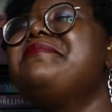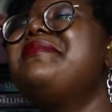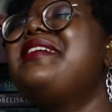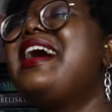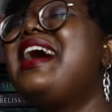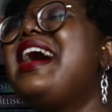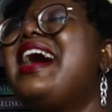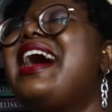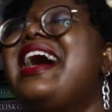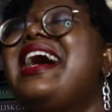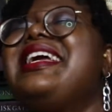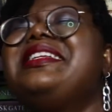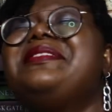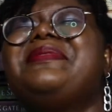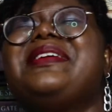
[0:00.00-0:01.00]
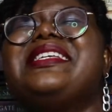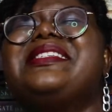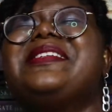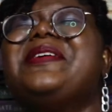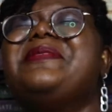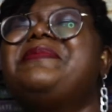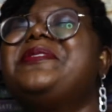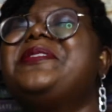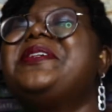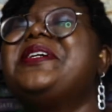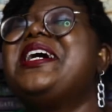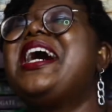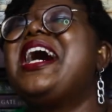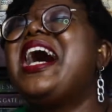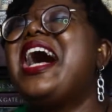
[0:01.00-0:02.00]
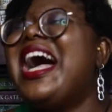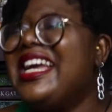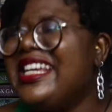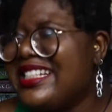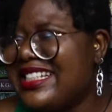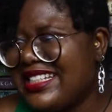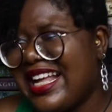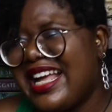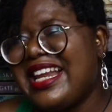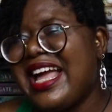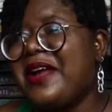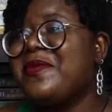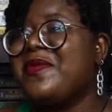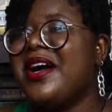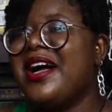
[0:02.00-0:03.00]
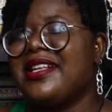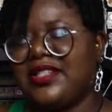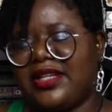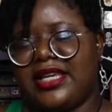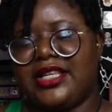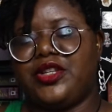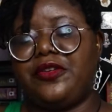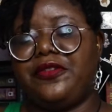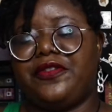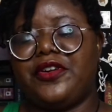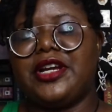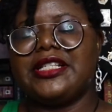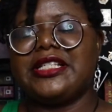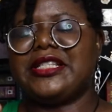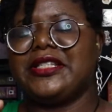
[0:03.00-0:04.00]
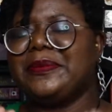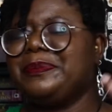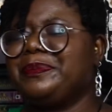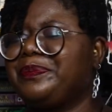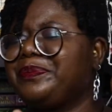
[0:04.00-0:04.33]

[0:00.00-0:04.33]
might be surprised that I was. Okay, so first,